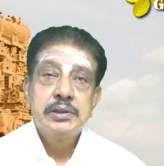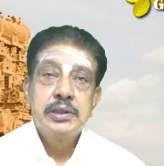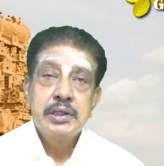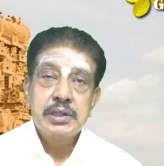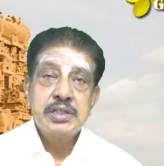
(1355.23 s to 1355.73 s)

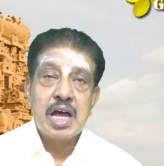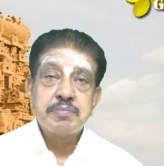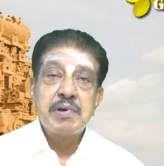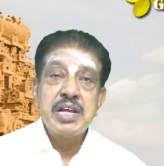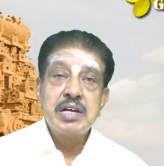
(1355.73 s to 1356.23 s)
This
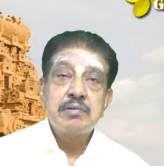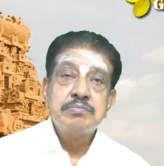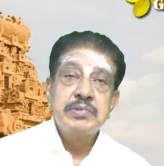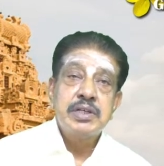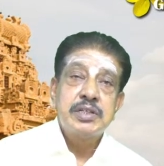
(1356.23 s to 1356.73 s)

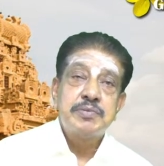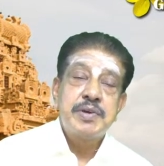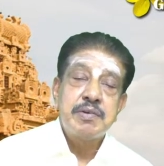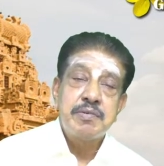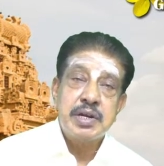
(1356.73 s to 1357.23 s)
Atmalingam is very,
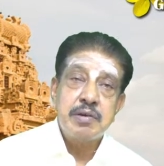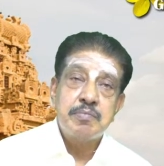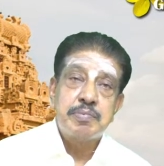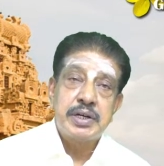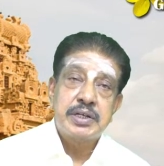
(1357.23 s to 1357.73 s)
very
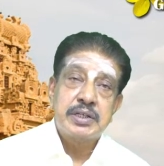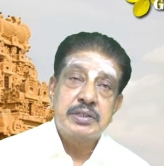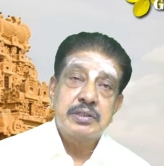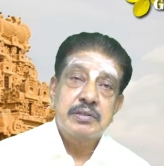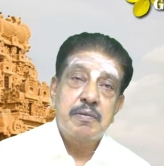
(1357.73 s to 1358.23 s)
important
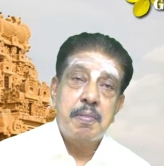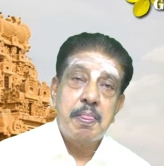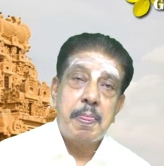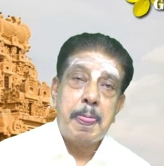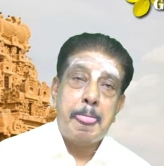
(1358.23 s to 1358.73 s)

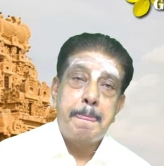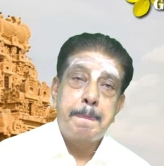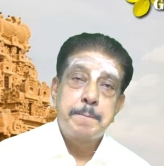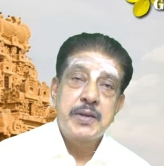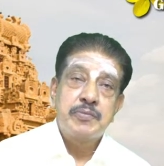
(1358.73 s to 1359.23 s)

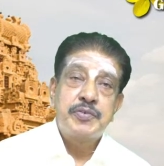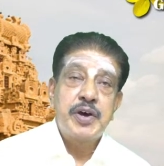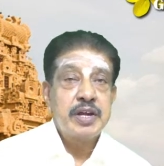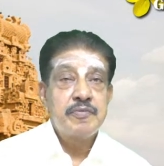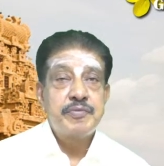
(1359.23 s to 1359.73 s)
for
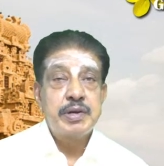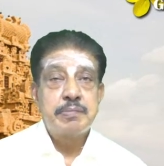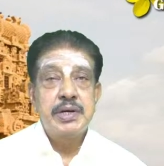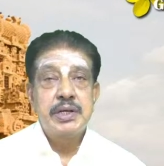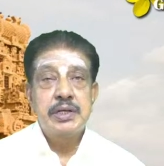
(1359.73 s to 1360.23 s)

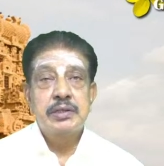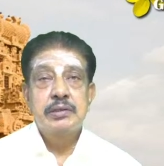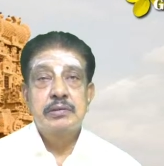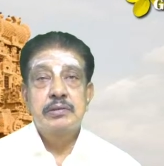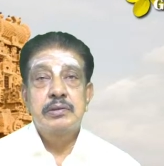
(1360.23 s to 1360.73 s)
everybody.
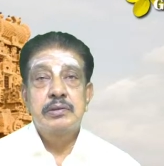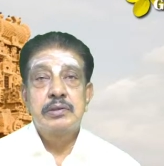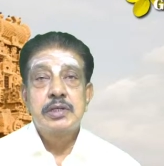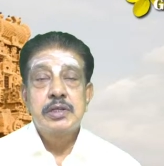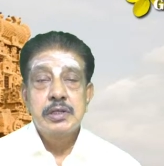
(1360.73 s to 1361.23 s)

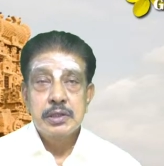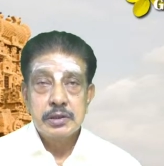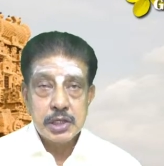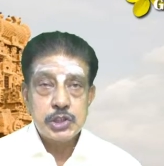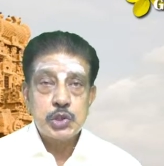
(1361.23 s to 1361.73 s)

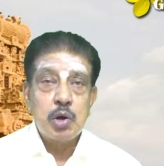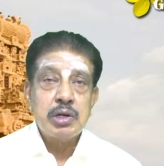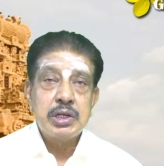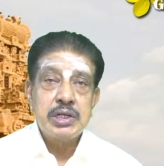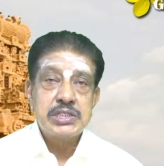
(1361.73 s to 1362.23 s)
The soul
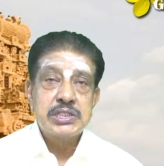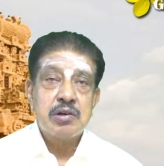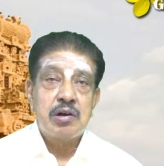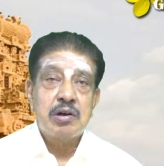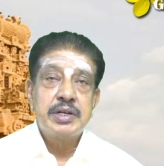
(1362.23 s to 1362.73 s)
is
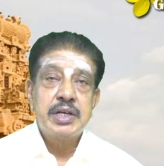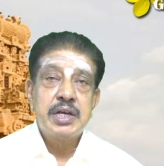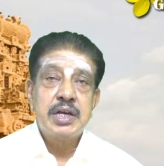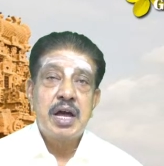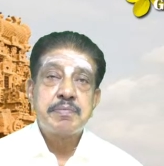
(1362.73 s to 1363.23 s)
called the
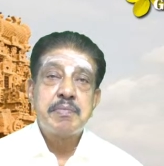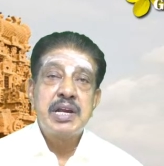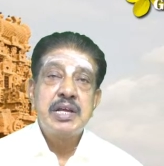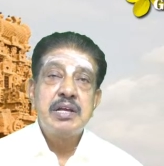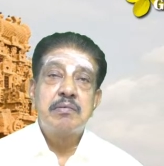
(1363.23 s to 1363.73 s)
Atmalingam.